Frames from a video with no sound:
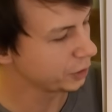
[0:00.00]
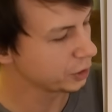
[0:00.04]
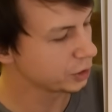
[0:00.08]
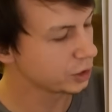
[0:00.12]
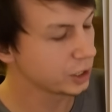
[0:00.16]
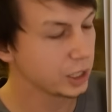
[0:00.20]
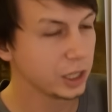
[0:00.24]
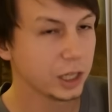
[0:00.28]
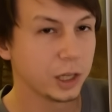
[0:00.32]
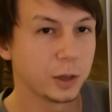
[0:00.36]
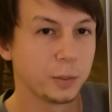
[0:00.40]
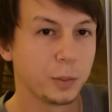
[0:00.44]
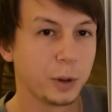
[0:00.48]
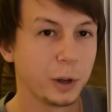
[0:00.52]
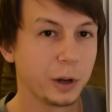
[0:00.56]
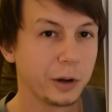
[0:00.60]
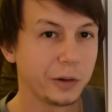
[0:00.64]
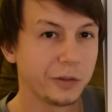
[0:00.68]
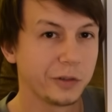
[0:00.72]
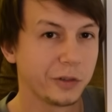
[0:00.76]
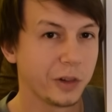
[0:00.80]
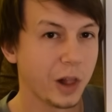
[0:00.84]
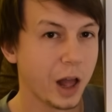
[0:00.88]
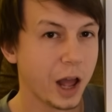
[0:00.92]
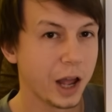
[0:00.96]
you're seeing a
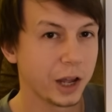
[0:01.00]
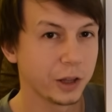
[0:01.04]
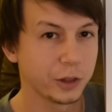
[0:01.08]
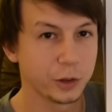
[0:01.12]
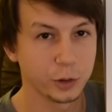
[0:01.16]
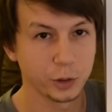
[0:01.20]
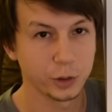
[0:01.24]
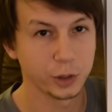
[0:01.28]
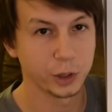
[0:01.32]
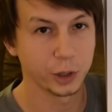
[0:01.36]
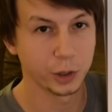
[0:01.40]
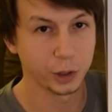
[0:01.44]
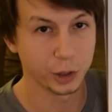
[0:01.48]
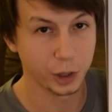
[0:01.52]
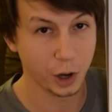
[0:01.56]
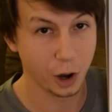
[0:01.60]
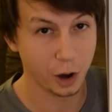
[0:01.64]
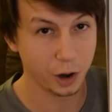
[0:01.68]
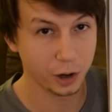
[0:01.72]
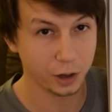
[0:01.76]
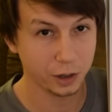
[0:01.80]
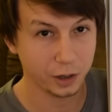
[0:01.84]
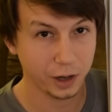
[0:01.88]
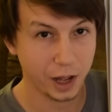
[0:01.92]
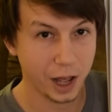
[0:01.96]
bird flying through your
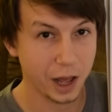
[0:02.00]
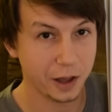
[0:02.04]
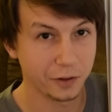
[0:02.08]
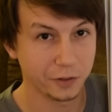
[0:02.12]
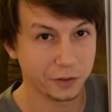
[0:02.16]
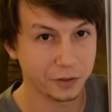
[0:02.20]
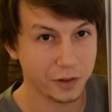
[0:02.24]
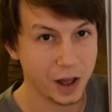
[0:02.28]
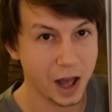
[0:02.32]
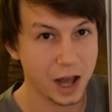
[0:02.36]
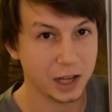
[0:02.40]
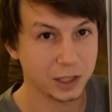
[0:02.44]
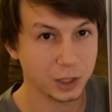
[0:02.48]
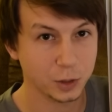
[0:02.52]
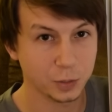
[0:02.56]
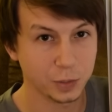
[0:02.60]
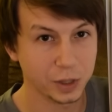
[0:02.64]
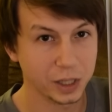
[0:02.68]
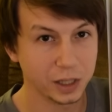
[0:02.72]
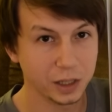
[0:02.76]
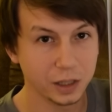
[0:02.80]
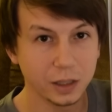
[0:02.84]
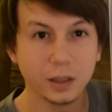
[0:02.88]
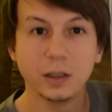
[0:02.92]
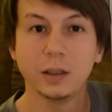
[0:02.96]
yard at fast
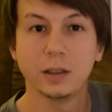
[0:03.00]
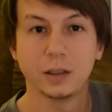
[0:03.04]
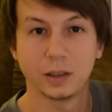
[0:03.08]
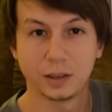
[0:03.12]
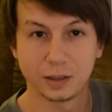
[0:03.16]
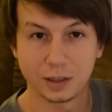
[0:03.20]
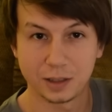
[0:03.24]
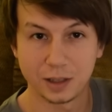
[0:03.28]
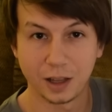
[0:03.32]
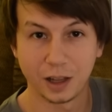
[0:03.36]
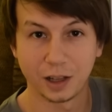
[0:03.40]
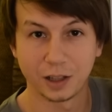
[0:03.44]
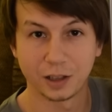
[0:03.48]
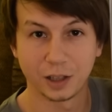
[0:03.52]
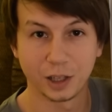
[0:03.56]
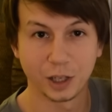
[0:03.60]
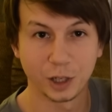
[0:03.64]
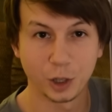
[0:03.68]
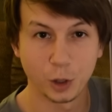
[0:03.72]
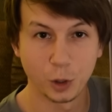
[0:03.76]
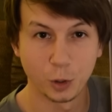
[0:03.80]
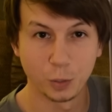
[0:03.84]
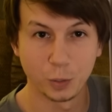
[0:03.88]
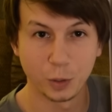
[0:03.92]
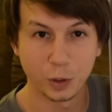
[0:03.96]
speed, it's likely
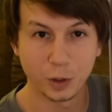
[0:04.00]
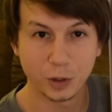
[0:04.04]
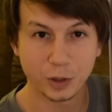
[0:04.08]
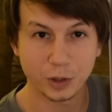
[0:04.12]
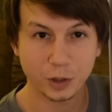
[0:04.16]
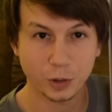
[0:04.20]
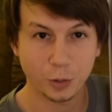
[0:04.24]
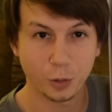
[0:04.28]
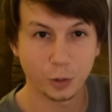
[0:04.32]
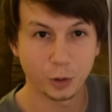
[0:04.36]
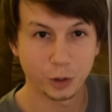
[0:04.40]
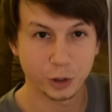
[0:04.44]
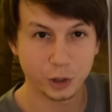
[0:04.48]
Coopers or